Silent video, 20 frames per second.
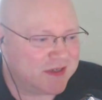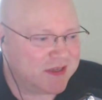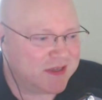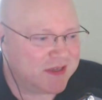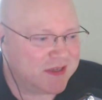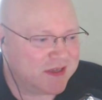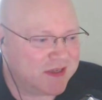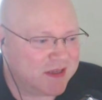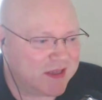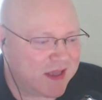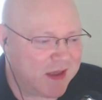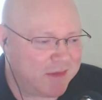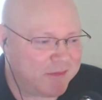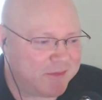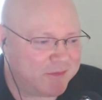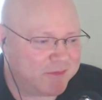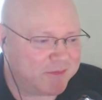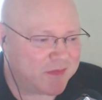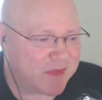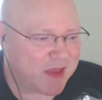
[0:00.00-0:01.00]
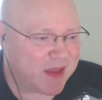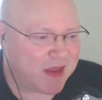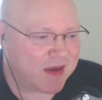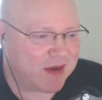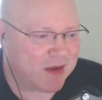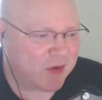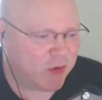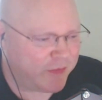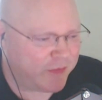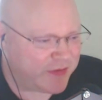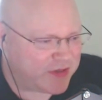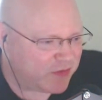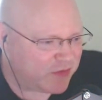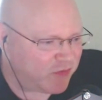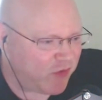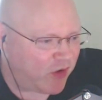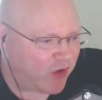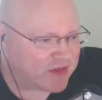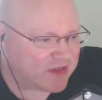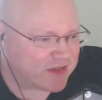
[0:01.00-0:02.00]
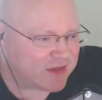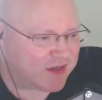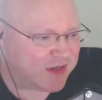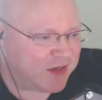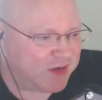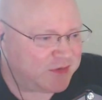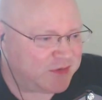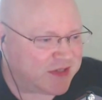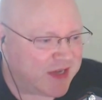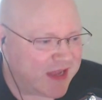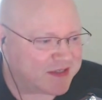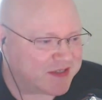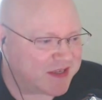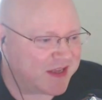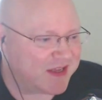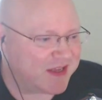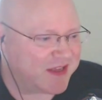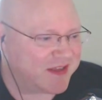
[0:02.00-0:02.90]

And over to Ross at the news desk.